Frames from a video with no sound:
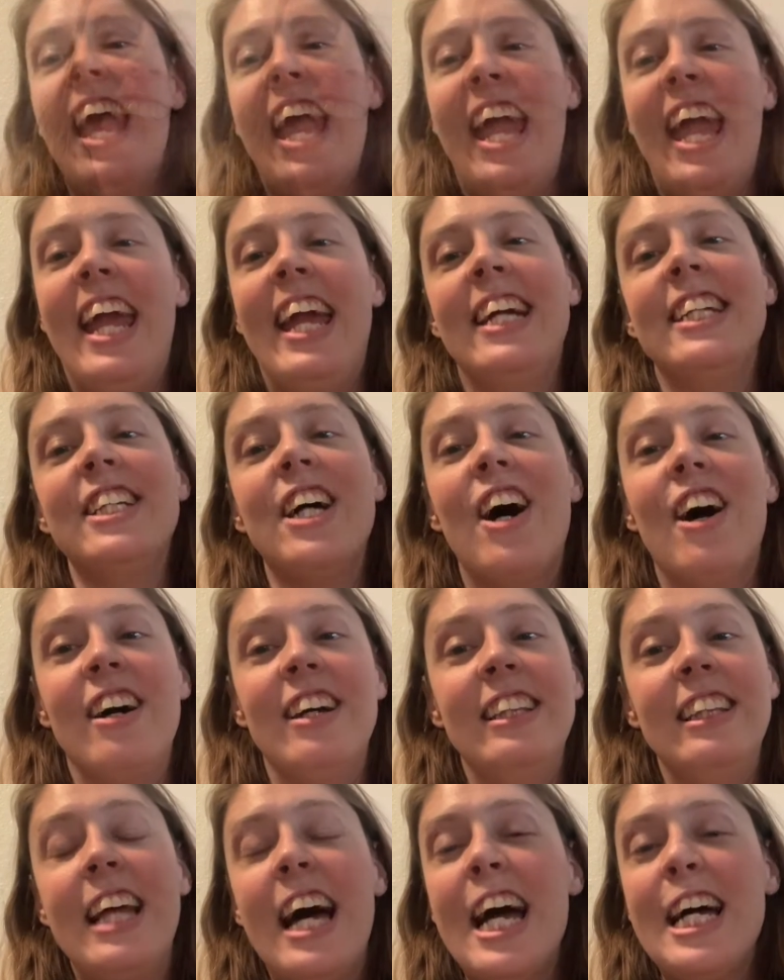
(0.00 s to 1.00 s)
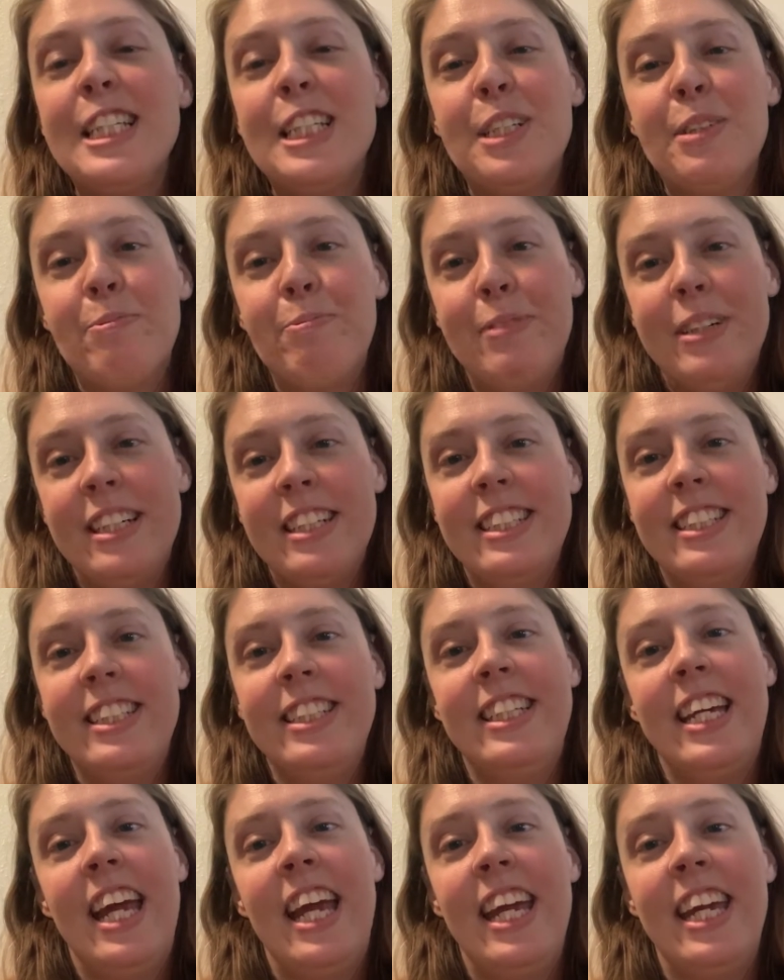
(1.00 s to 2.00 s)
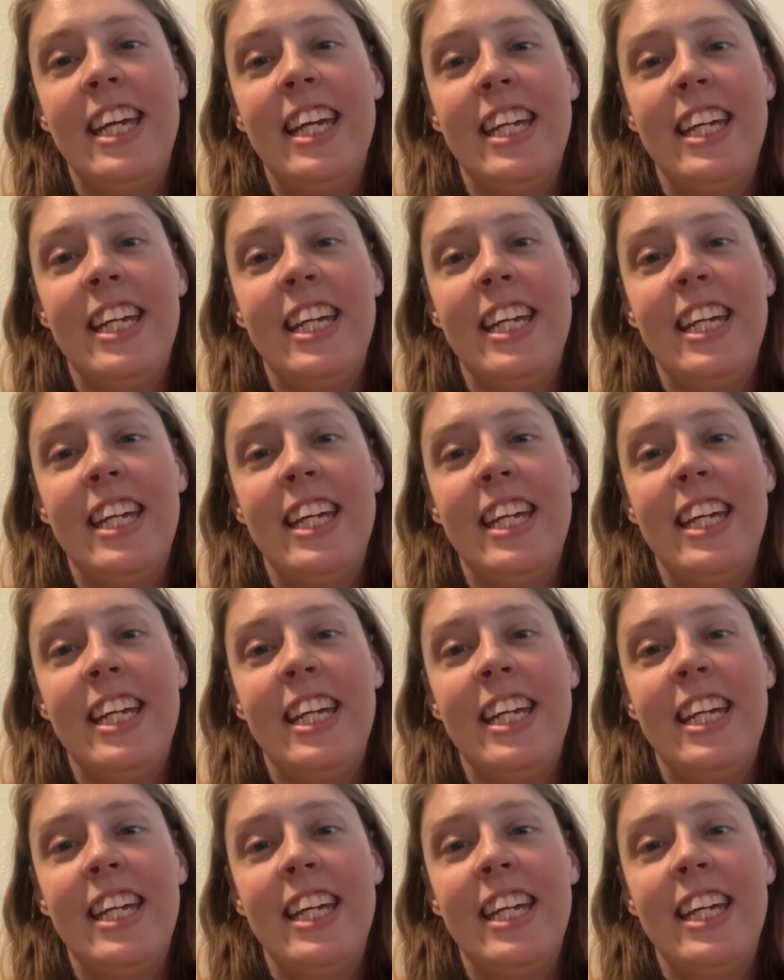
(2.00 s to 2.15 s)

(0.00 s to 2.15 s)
And our last book today